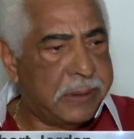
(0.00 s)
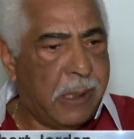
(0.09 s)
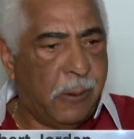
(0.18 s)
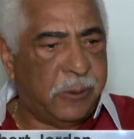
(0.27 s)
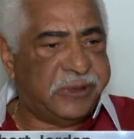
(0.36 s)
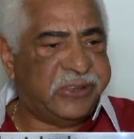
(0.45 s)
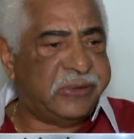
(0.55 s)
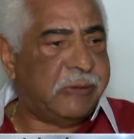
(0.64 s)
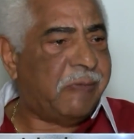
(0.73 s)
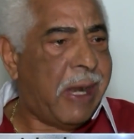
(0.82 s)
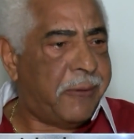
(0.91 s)
knows. This is a
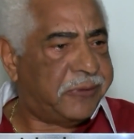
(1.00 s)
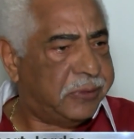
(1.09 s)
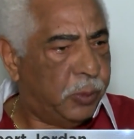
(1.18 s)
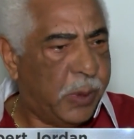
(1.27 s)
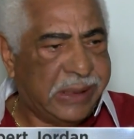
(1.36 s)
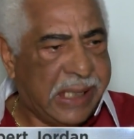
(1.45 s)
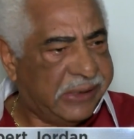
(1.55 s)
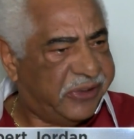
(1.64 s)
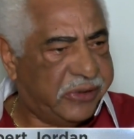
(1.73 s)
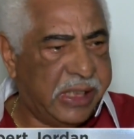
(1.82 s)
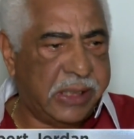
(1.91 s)
virus that we can't
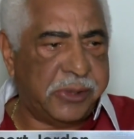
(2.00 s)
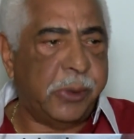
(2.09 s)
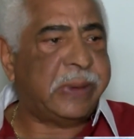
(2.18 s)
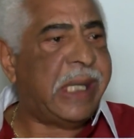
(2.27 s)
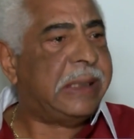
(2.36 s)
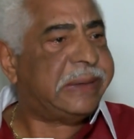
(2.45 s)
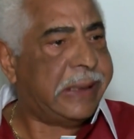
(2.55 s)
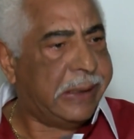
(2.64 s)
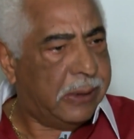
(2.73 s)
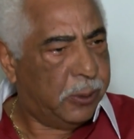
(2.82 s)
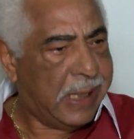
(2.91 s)
see and you can't
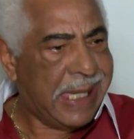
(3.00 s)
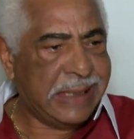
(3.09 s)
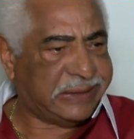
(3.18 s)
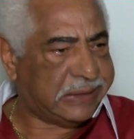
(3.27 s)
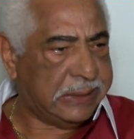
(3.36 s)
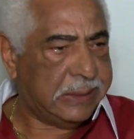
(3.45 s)
tell who has it.